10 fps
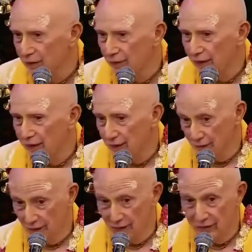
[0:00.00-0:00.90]
So you might
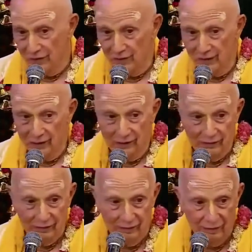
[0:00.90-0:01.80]
think, well, that's quite,
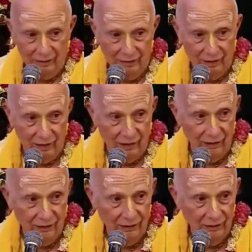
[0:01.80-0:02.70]
you know,
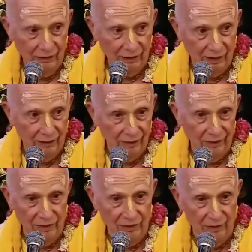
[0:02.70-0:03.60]
deep
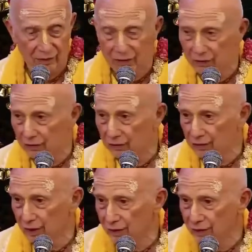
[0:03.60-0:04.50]
in spiritual
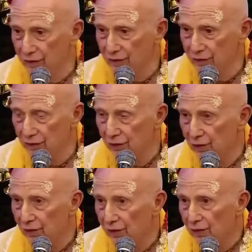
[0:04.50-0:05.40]
consciousness.
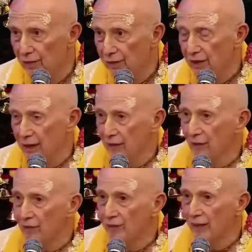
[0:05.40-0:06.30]
But then I
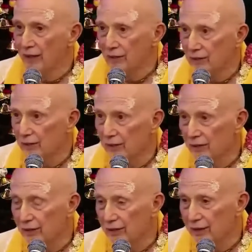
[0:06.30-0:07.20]
wrote back to
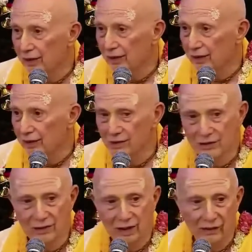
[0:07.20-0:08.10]
her that
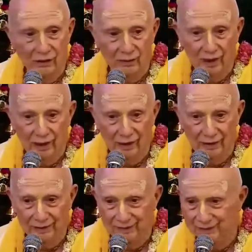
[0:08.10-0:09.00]
this is not your
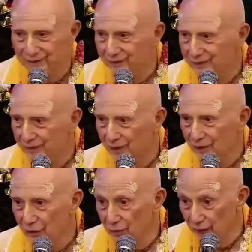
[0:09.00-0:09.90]
body.
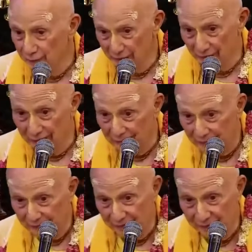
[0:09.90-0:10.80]
You might be
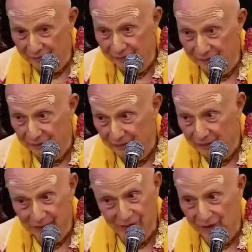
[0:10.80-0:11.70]
in it,
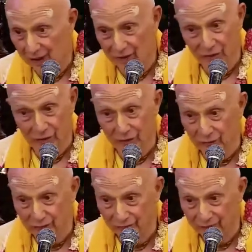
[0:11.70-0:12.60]
but it's not you.